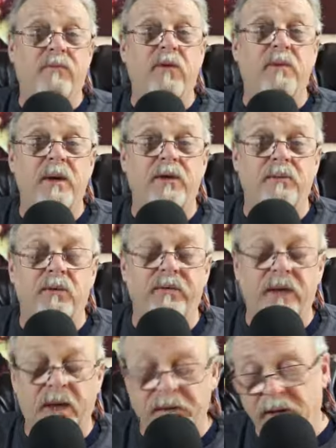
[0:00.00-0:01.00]
before you made your
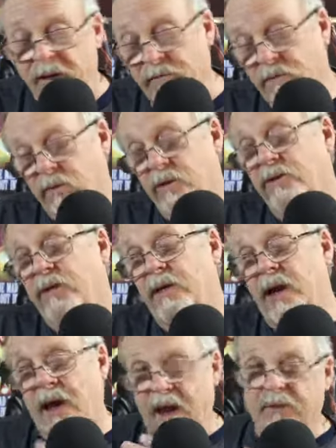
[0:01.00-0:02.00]
movie, and then of course then
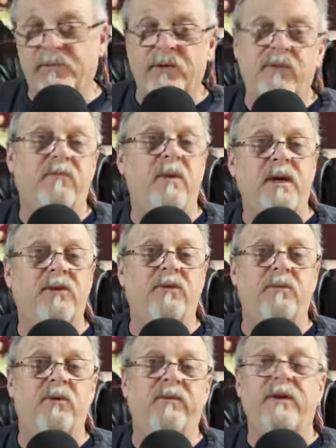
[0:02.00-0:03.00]
after you've made your
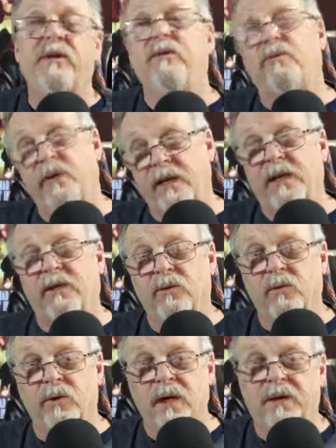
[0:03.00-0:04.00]
movie and you're trying to get the
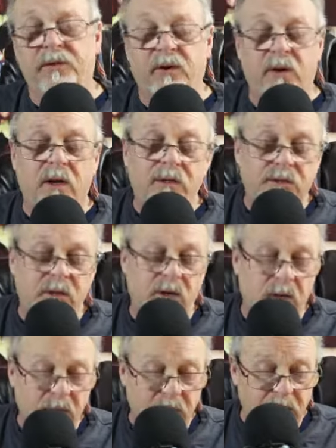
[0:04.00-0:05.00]
word out there also.